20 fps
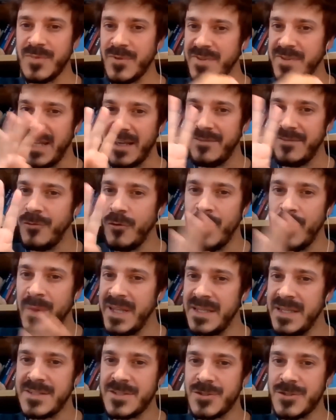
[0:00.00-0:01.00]
So it's like 4
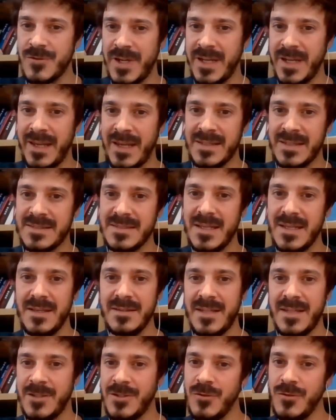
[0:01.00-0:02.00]
minutes trainings
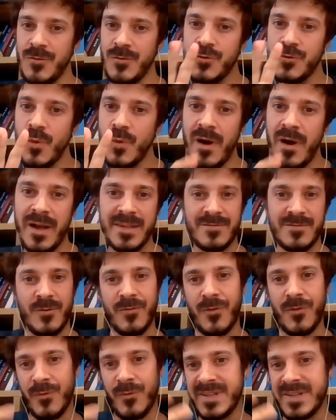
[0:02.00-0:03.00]
that you do twice or
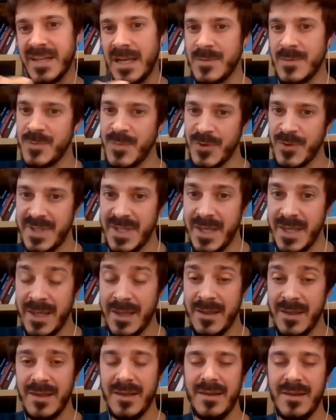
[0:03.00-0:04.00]
3 times per
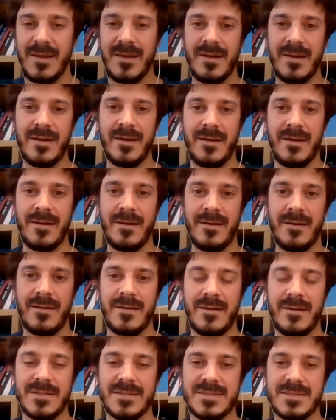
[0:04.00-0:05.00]
day.
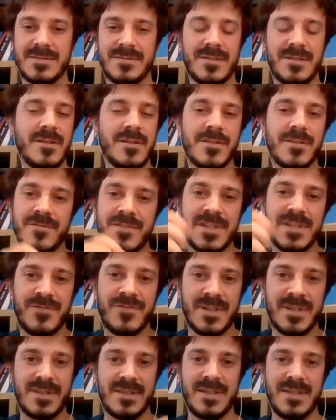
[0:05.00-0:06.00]
So a lot of
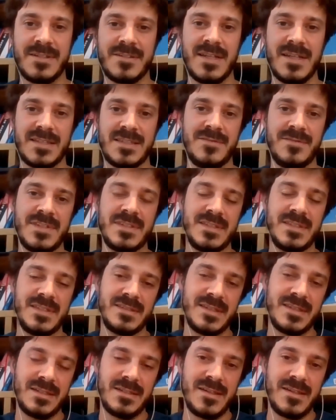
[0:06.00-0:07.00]
different little activities,
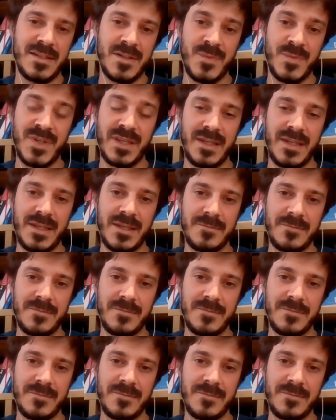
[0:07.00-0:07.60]
yeah, at the beginning.